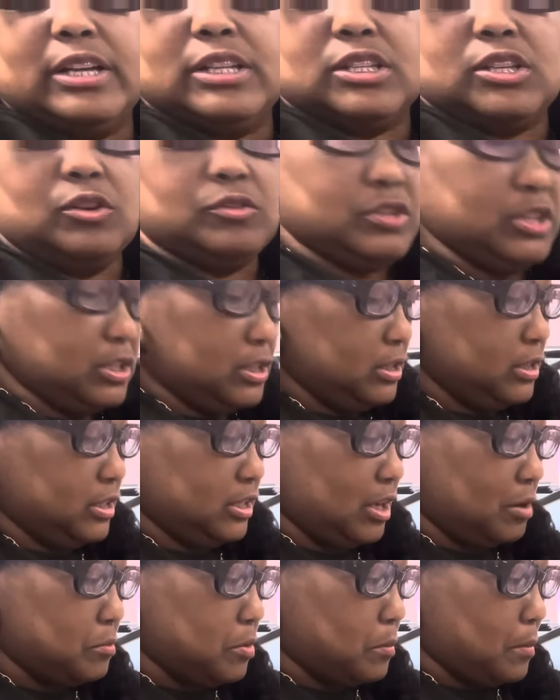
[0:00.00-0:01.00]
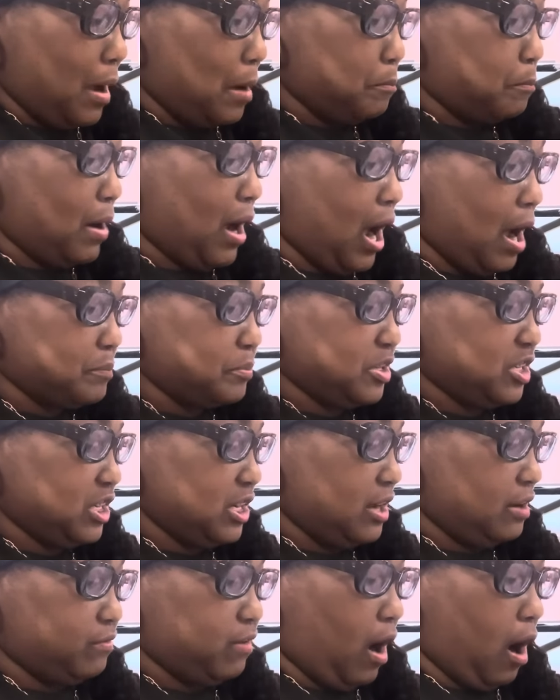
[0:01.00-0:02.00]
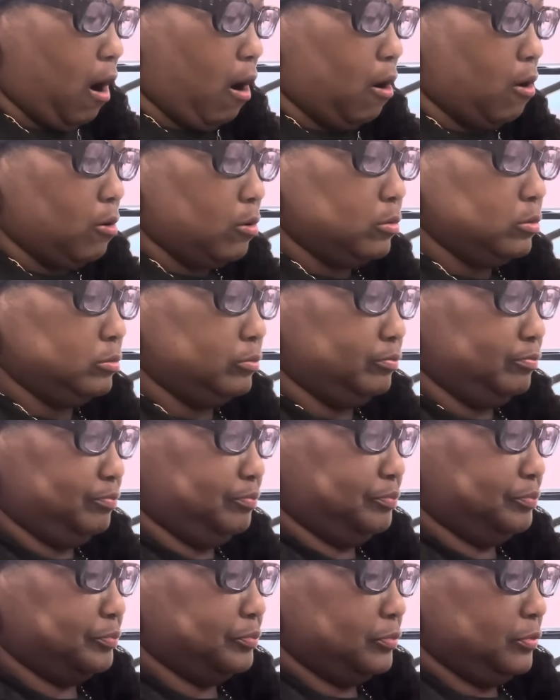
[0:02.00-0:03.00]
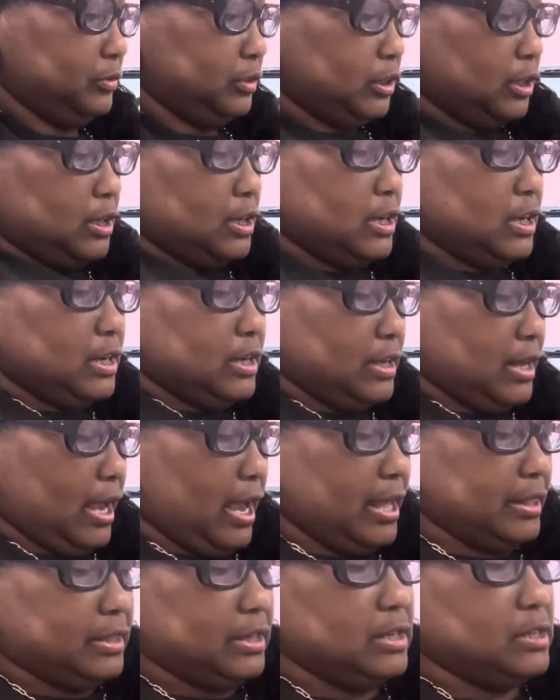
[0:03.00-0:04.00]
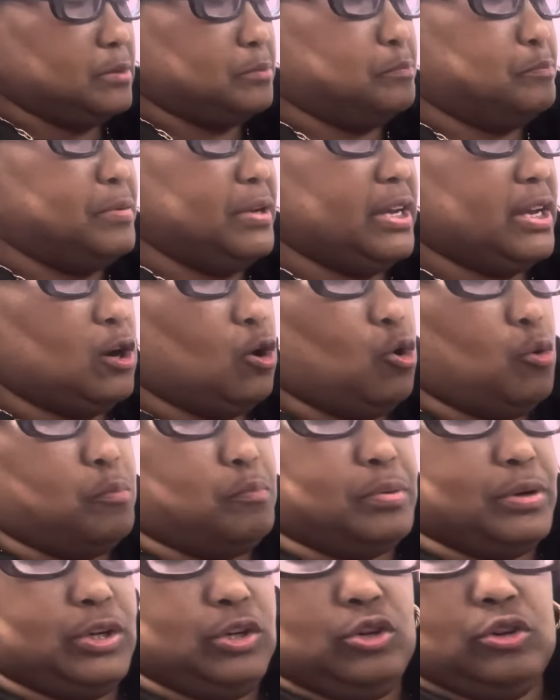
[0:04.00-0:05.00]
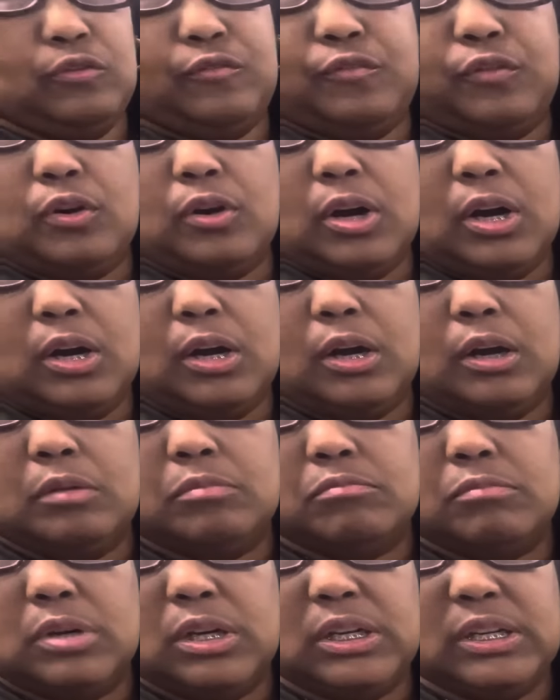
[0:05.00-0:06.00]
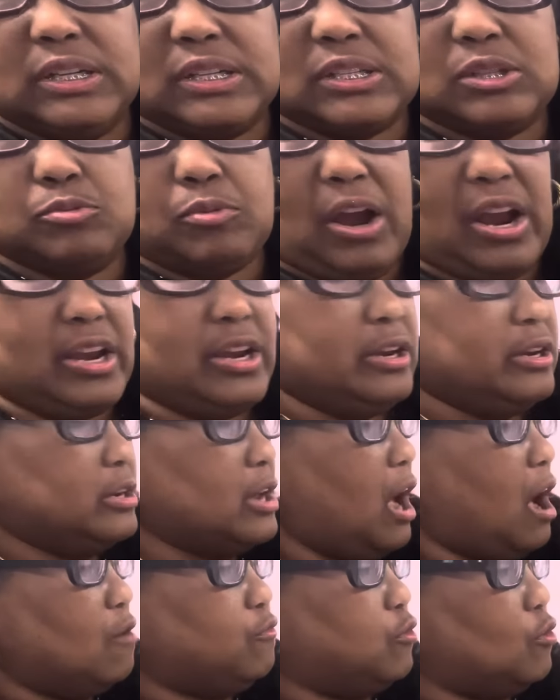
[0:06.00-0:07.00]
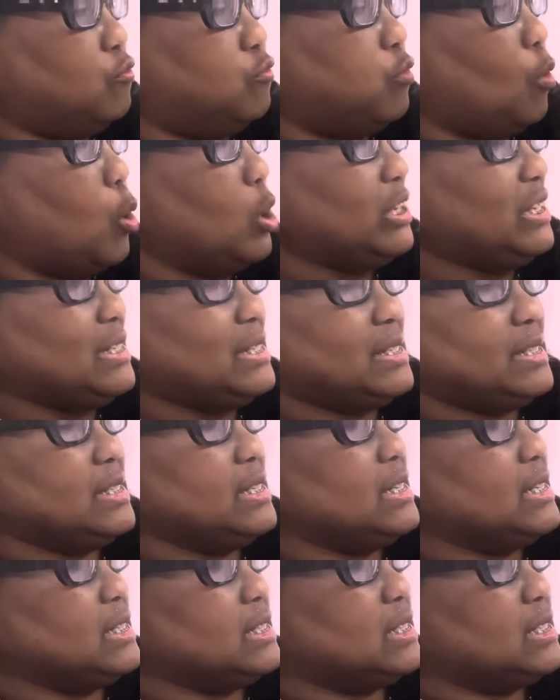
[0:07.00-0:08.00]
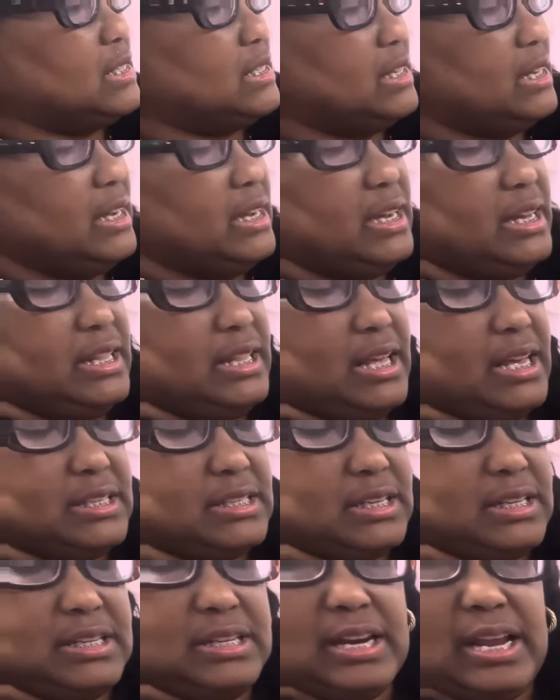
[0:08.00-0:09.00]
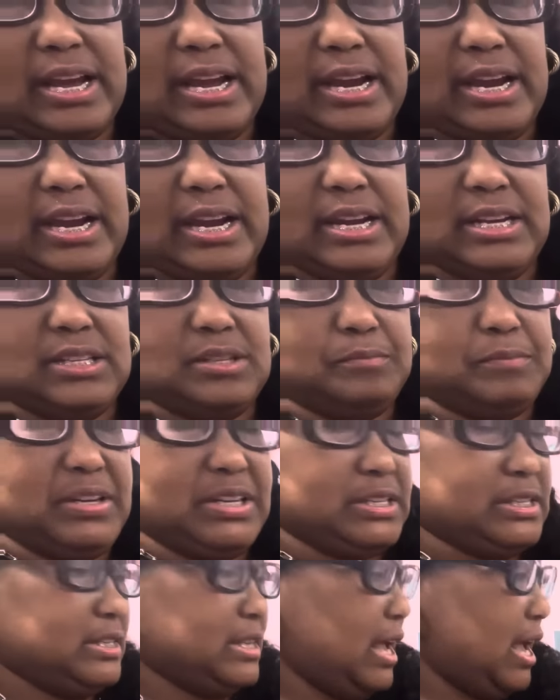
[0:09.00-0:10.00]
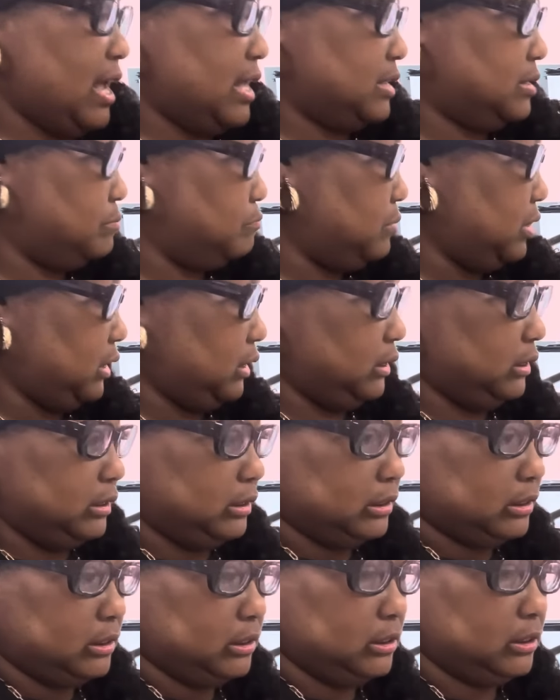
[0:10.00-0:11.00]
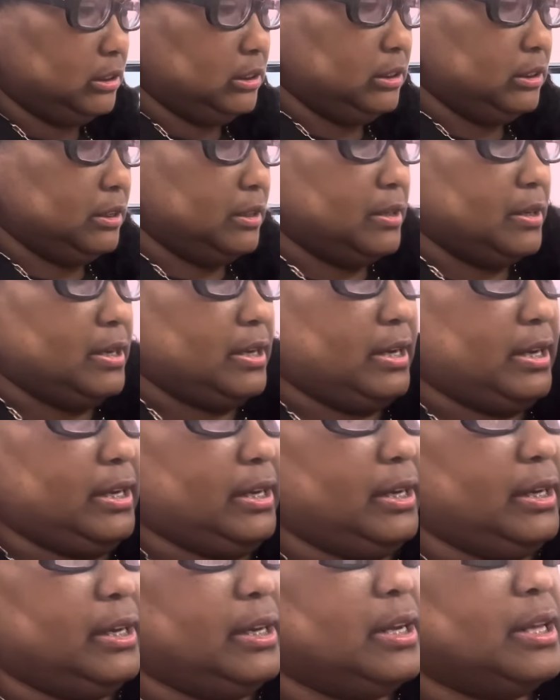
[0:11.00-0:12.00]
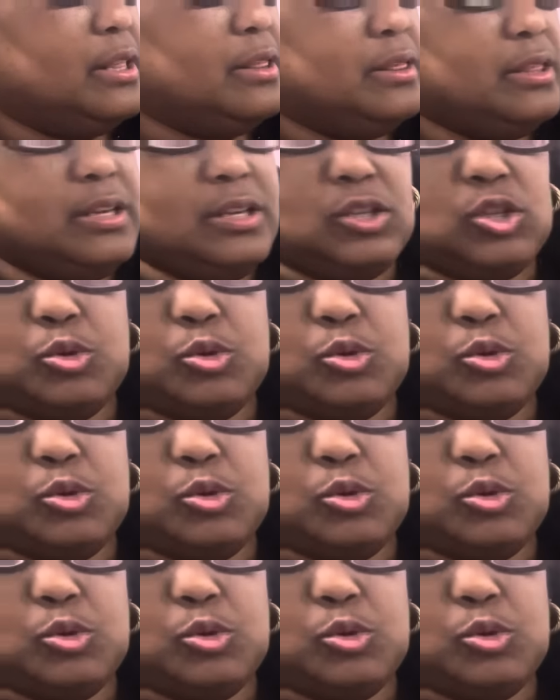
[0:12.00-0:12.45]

so this is some of my Pop Shelf haul. Had these big old beautiful uh, mugs right here, y'all, for 40 cents. That's a nice big size mug. And this